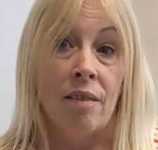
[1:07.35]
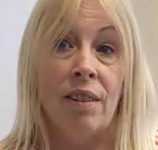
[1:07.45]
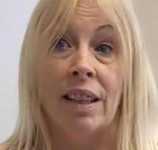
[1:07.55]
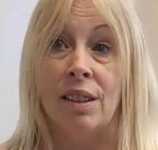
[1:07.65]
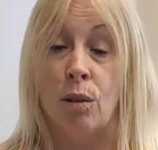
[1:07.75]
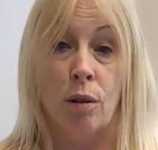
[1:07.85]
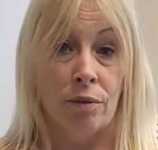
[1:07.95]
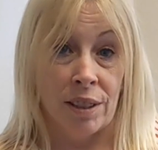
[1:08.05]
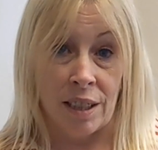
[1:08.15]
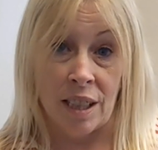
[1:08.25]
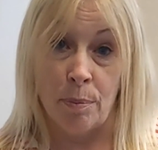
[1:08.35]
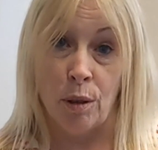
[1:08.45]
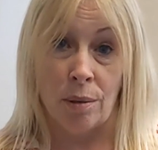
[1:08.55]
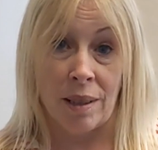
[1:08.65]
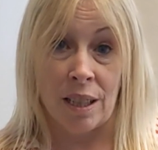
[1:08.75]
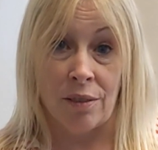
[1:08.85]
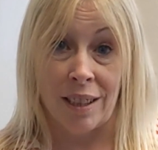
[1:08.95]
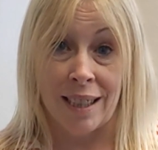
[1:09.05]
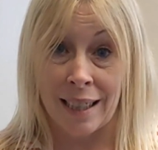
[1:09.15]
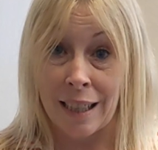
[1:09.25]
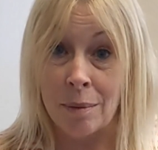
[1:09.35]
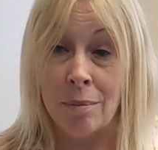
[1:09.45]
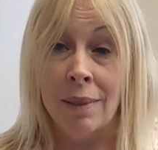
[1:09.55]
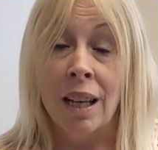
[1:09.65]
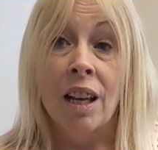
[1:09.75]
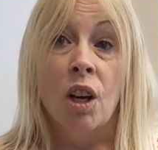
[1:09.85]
find the confidence, build up the self-esteem.